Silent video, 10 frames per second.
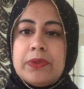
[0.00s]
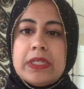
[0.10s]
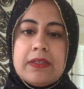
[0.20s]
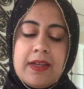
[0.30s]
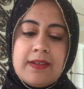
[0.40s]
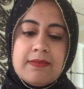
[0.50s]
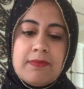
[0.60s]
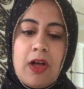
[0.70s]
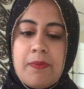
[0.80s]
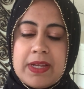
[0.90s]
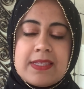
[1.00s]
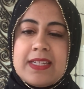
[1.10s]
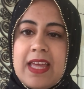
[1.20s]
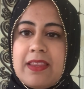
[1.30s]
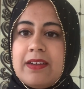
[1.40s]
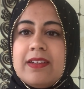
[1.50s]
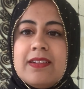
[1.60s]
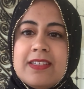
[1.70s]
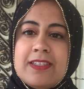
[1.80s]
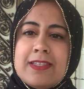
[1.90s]
and mixed together, and
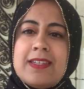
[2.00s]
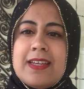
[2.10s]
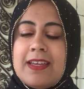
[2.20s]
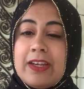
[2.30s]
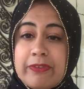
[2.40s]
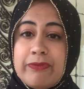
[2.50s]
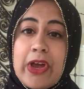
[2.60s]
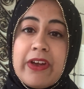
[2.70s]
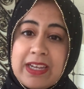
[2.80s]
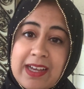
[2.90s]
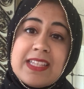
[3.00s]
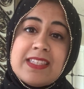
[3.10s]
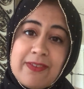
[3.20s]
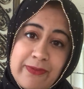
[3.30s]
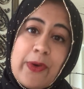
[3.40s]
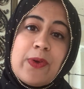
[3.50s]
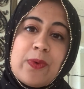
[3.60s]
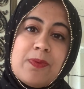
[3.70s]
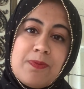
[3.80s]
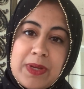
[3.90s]
it's just a very nice
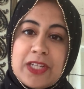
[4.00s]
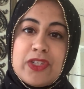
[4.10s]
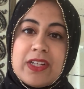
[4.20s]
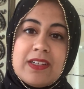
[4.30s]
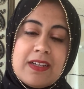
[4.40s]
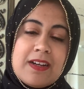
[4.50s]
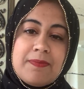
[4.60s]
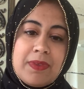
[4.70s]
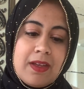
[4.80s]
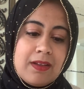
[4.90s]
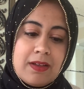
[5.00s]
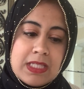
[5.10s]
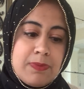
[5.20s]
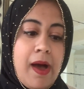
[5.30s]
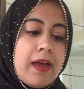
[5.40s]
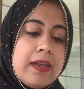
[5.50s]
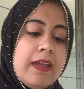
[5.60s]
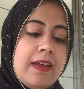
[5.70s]
photo picture spot.